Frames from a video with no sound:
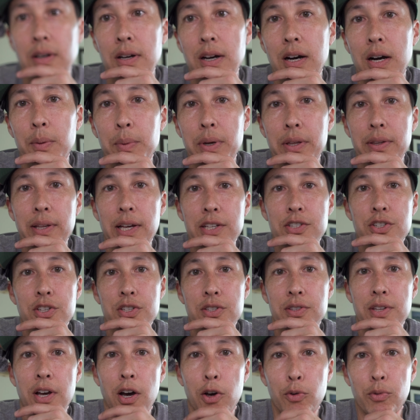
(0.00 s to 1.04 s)
I mean, that's just
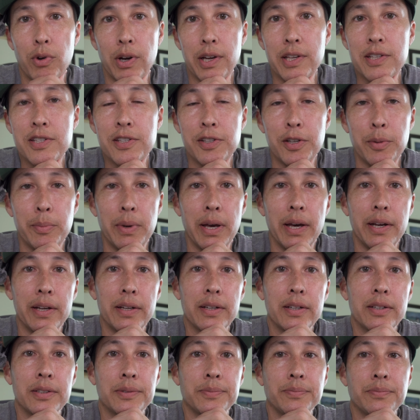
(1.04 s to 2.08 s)
downright cinematic.